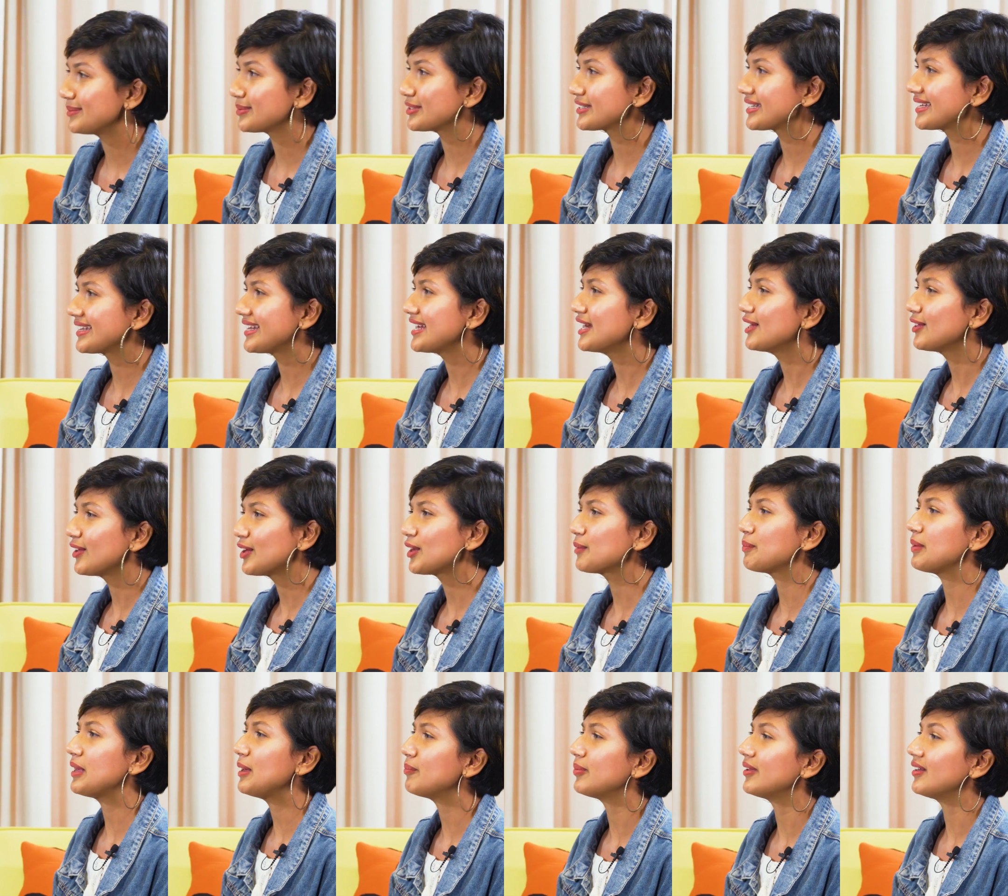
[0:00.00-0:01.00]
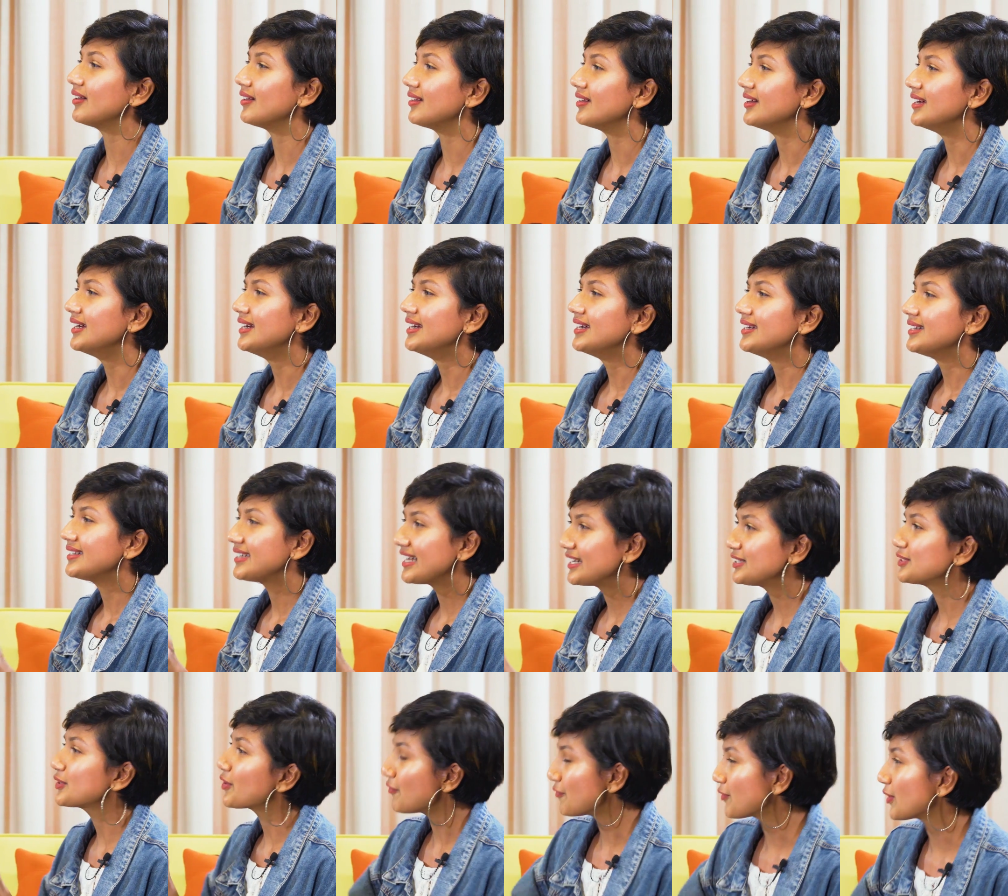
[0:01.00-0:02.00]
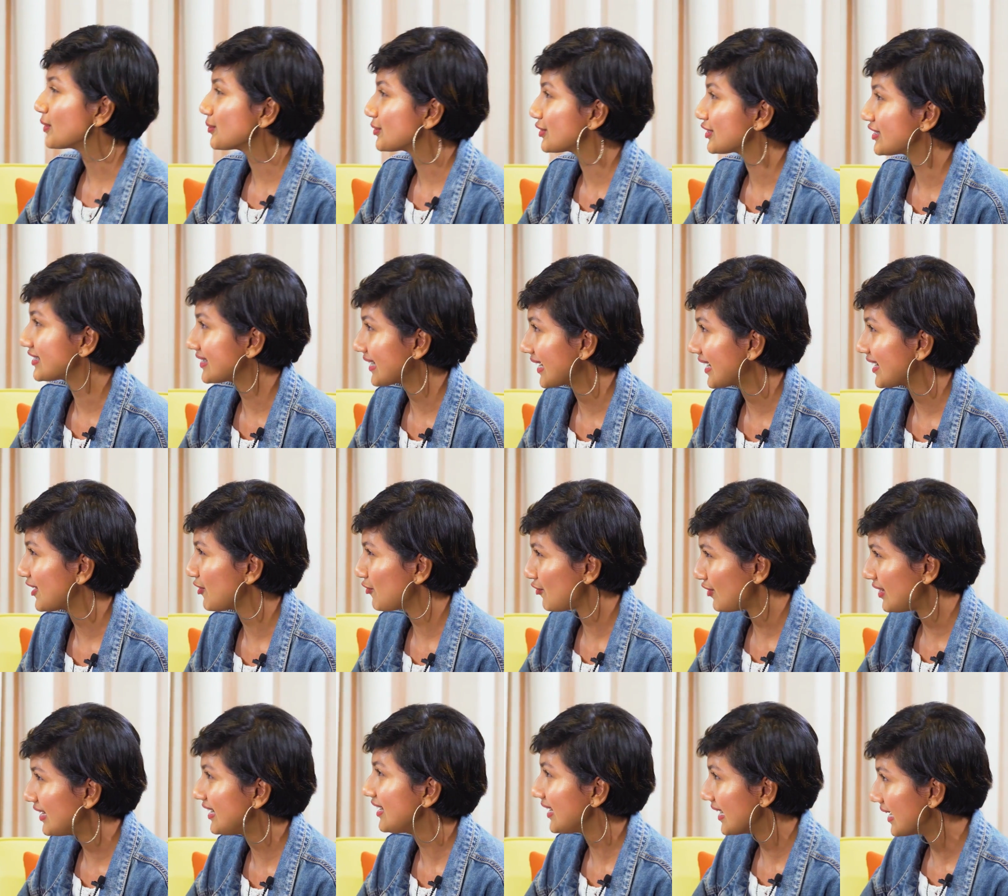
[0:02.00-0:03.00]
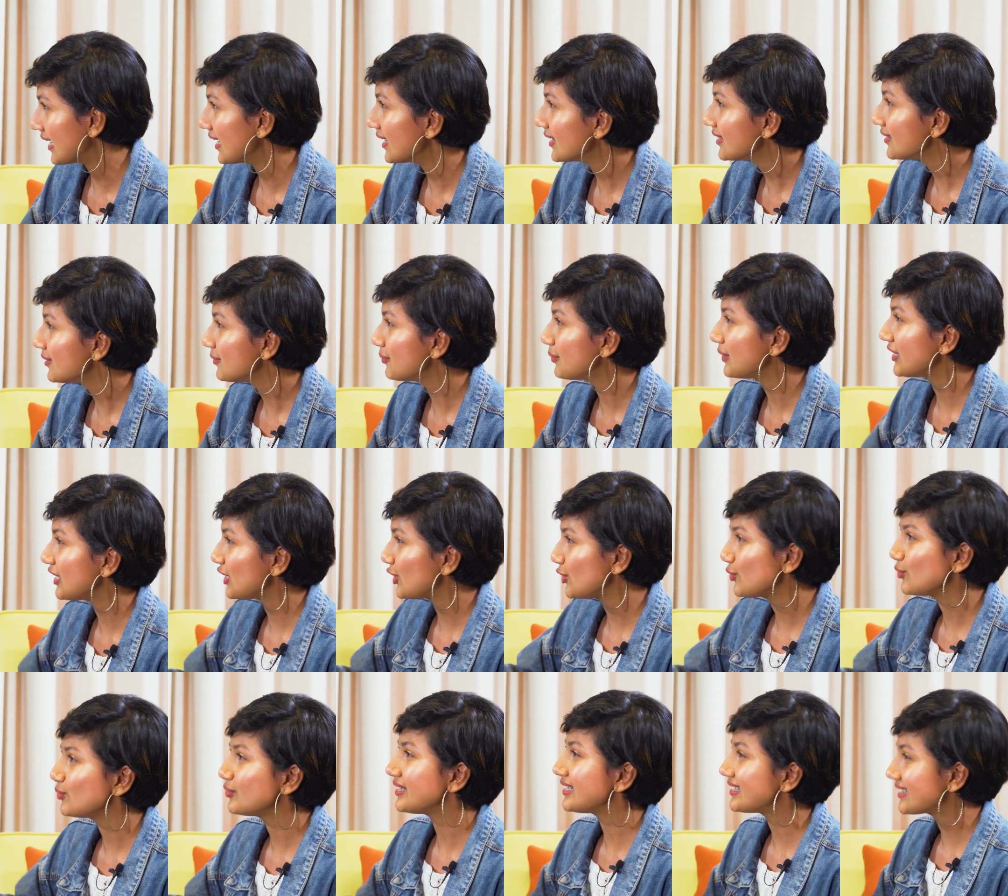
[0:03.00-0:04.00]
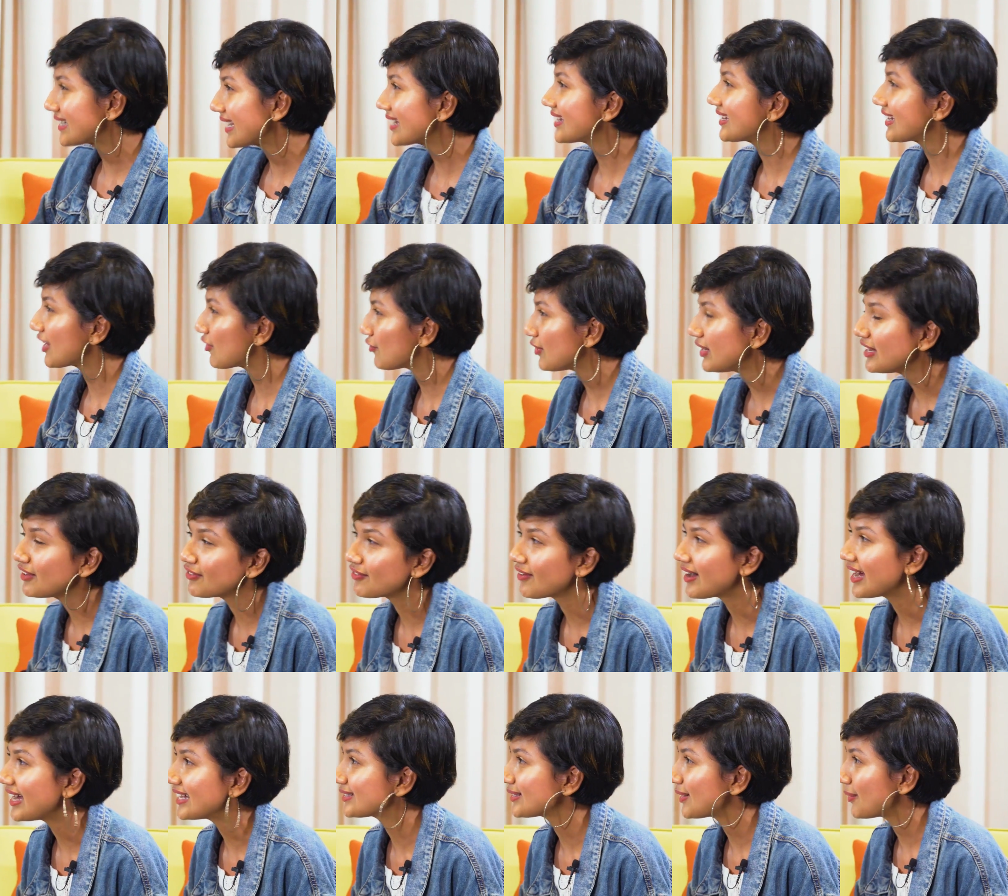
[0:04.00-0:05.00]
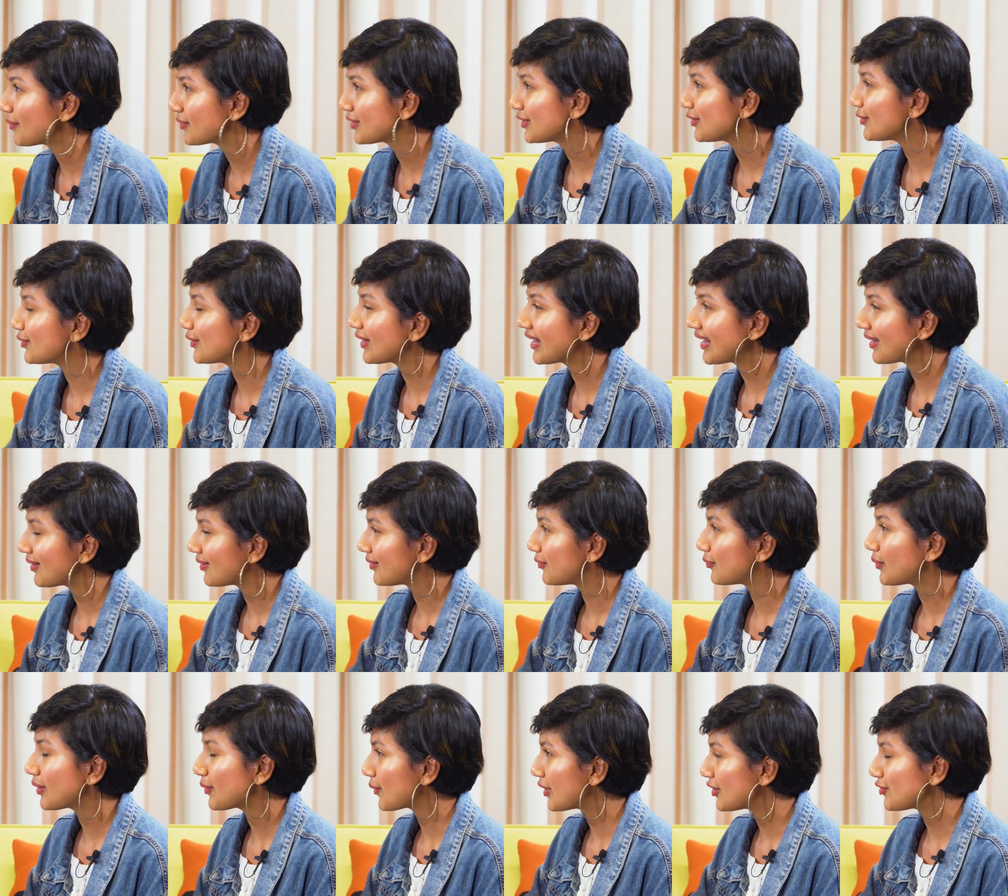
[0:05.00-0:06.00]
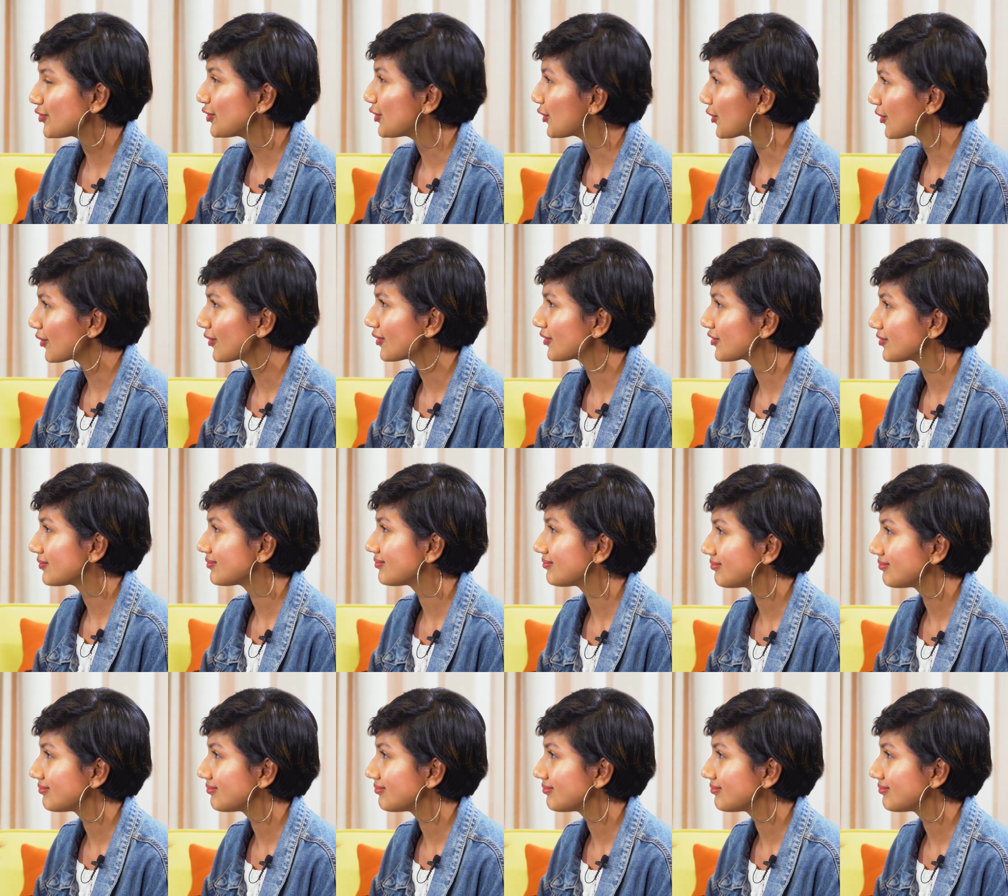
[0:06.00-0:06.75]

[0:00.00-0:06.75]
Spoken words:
Because I think a lot of people tend to conform to society really young, but you decided that really fast. So I want to know what went through your